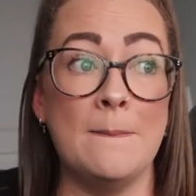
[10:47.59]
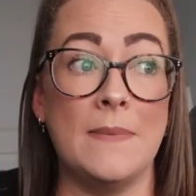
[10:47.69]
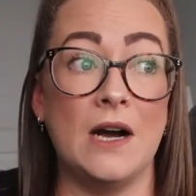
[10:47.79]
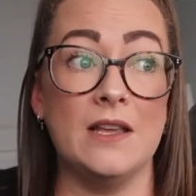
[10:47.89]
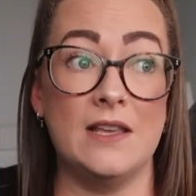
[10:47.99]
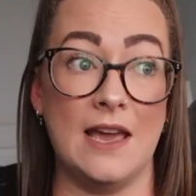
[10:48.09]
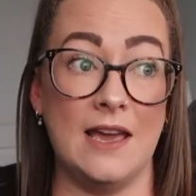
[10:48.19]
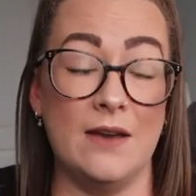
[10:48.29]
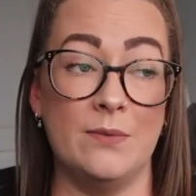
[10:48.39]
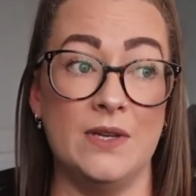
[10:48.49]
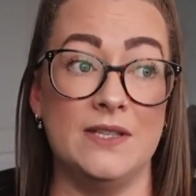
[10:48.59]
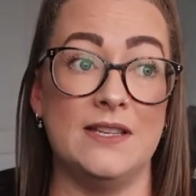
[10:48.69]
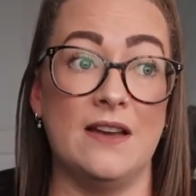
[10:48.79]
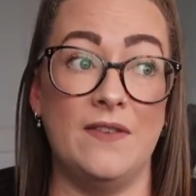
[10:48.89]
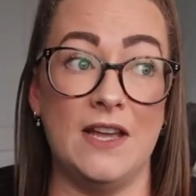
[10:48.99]
But yeah, it was
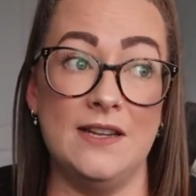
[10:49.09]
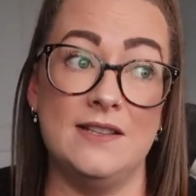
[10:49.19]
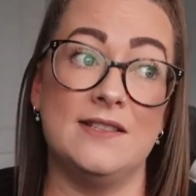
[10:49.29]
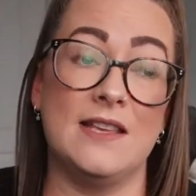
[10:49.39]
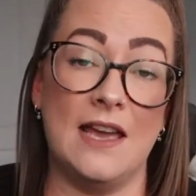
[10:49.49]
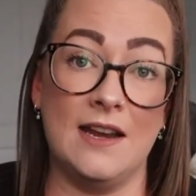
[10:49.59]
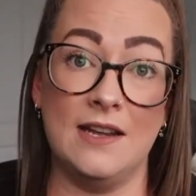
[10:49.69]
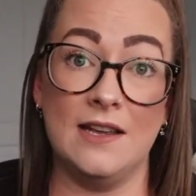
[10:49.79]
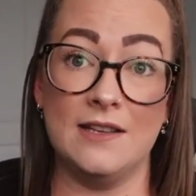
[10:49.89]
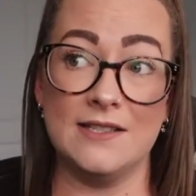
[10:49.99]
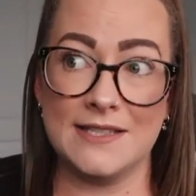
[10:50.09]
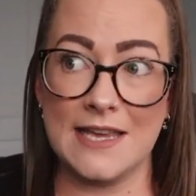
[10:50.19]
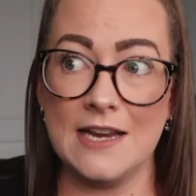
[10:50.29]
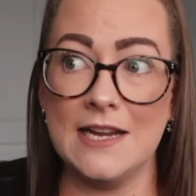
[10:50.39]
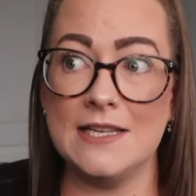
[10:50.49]
a very scary
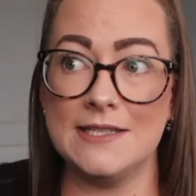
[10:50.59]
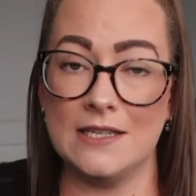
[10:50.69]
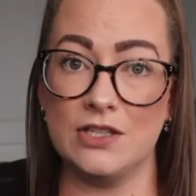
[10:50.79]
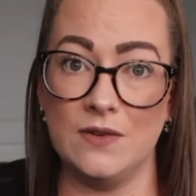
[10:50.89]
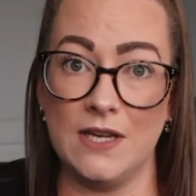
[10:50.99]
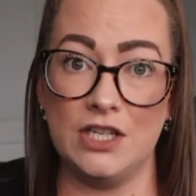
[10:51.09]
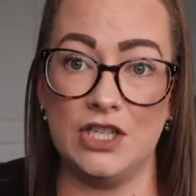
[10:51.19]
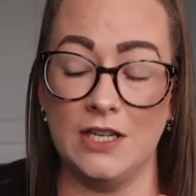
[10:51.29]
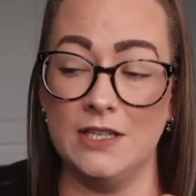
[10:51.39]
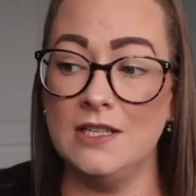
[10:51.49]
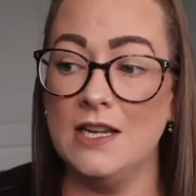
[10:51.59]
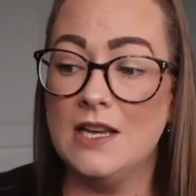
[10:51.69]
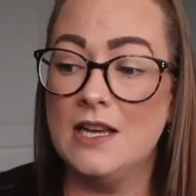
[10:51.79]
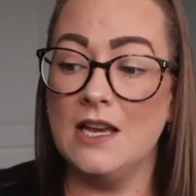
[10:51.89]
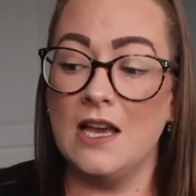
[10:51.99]
situation
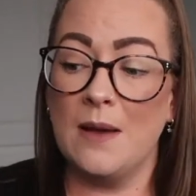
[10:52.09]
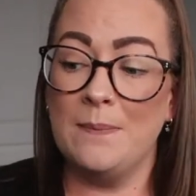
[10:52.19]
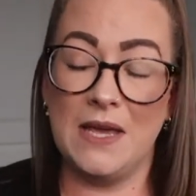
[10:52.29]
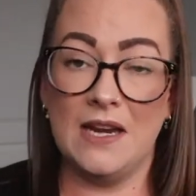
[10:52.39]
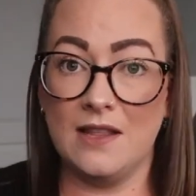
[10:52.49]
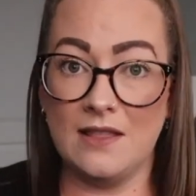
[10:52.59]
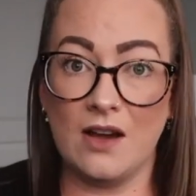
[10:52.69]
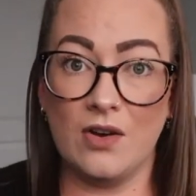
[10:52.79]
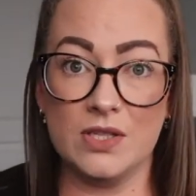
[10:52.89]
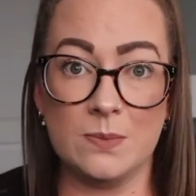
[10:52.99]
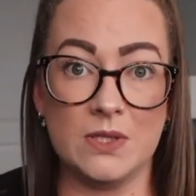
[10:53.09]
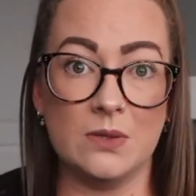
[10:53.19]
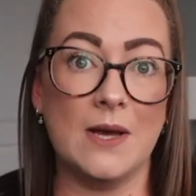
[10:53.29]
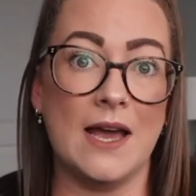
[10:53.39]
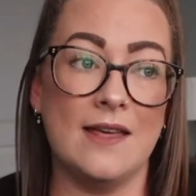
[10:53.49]
being in that
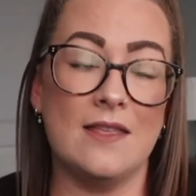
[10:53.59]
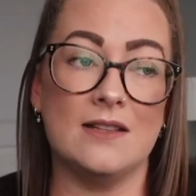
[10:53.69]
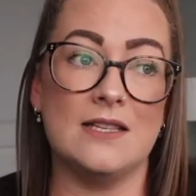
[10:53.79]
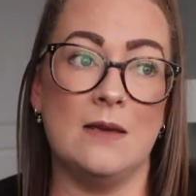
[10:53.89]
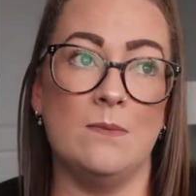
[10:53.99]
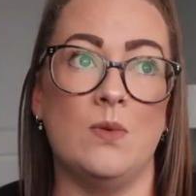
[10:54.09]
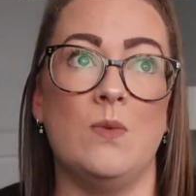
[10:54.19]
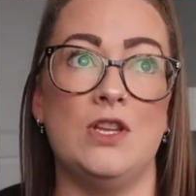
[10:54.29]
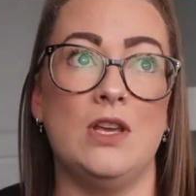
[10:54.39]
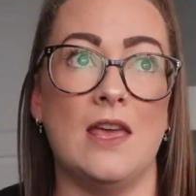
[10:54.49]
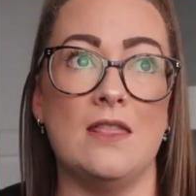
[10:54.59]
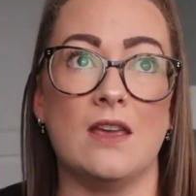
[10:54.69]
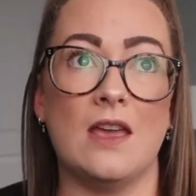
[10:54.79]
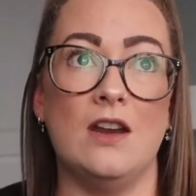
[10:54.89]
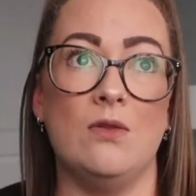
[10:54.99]
hospital at that time. But when you get the
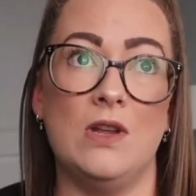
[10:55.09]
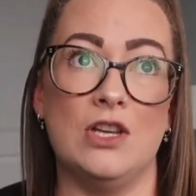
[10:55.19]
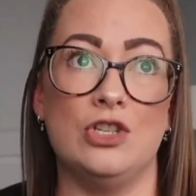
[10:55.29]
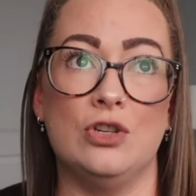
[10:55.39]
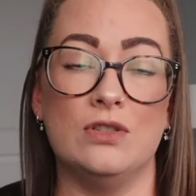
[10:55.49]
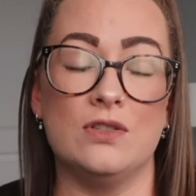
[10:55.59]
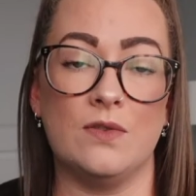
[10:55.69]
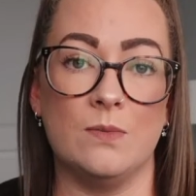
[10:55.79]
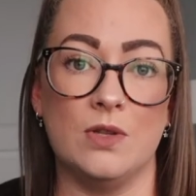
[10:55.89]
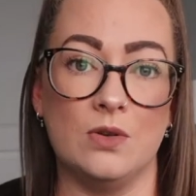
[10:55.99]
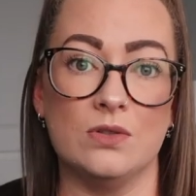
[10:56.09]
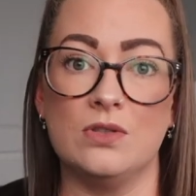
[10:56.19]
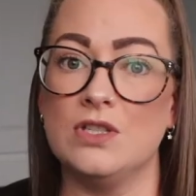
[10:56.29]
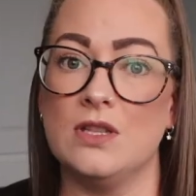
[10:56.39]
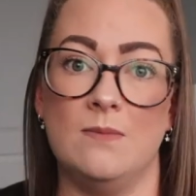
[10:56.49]
kind of reassurance from the
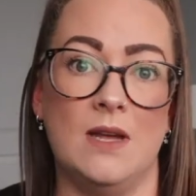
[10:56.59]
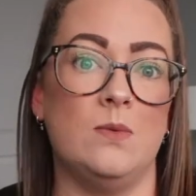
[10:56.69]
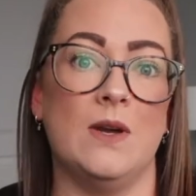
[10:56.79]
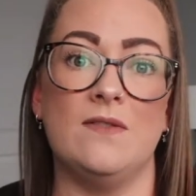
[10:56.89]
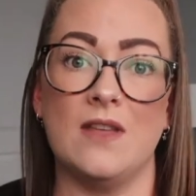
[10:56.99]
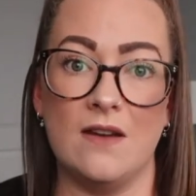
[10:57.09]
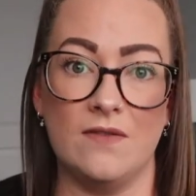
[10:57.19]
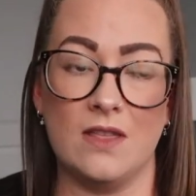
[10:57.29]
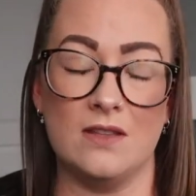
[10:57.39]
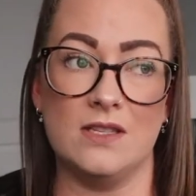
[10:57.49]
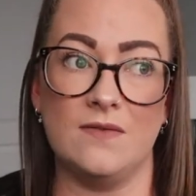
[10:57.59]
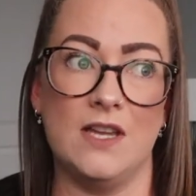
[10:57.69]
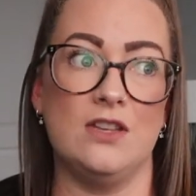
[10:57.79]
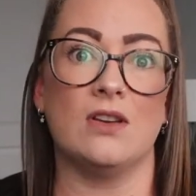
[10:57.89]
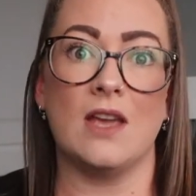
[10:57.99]
doctors and the midwife that everything's
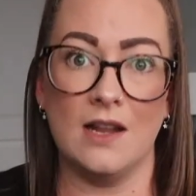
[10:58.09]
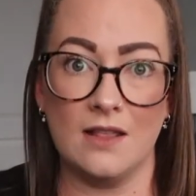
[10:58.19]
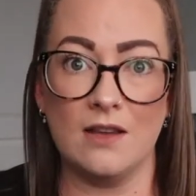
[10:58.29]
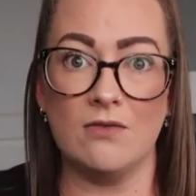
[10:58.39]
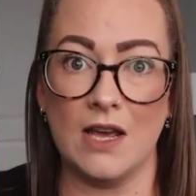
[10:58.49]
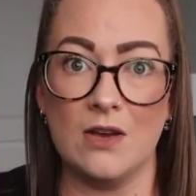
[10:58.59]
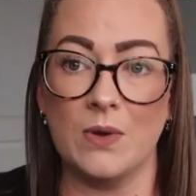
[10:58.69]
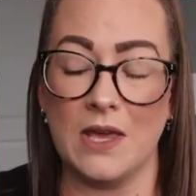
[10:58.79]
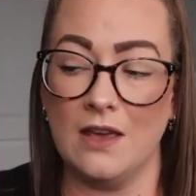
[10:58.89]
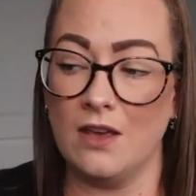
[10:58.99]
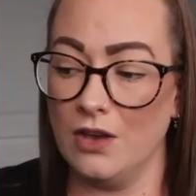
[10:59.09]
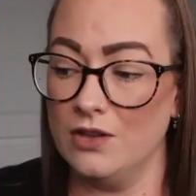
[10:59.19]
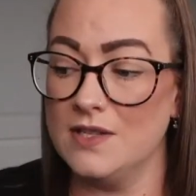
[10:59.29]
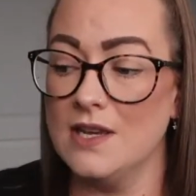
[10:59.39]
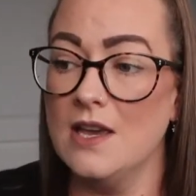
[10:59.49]
fine, you're kind of like, right, okay, good.